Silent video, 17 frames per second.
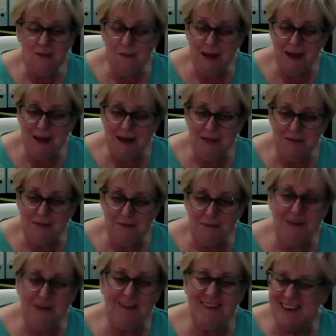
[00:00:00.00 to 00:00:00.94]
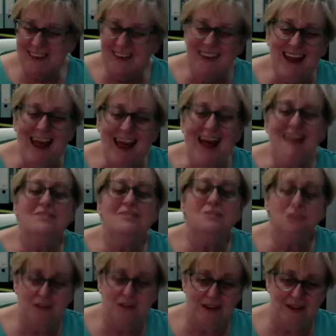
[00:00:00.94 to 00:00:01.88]
pattern because I can
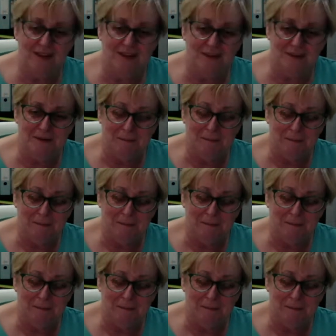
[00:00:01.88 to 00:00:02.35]
handle this.